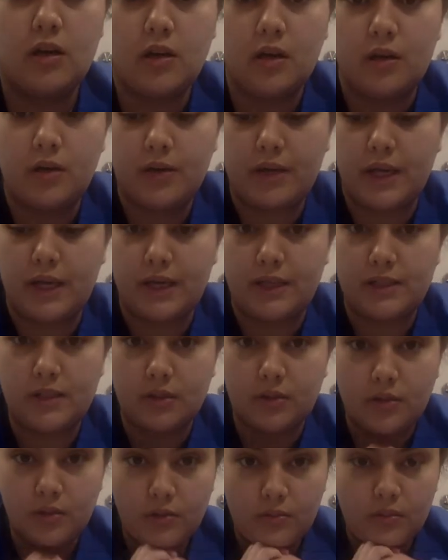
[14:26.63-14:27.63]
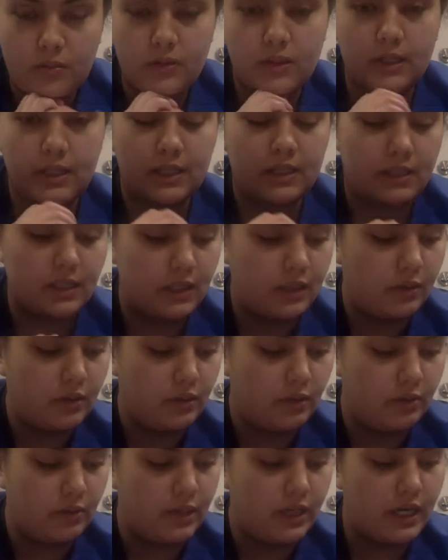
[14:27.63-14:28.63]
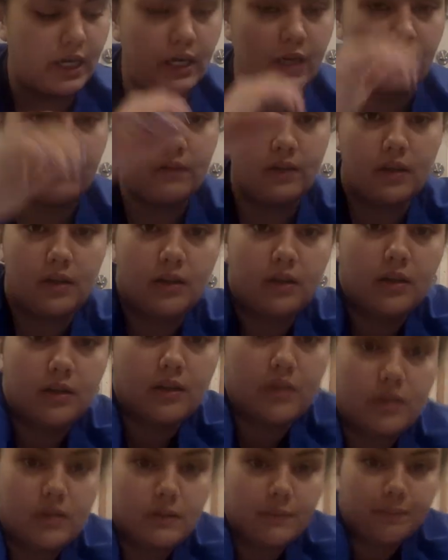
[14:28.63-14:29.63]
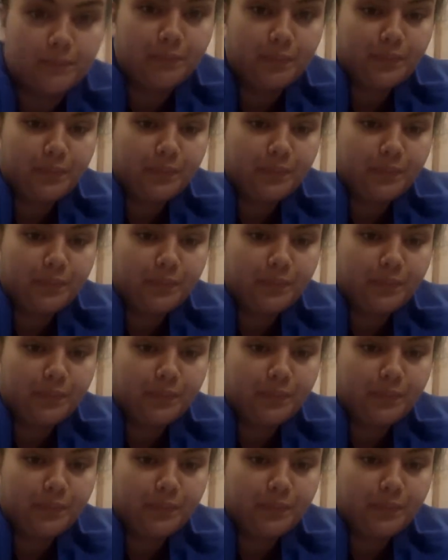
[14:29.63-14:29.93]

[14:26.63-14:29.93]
Okay, so the next thing that we have is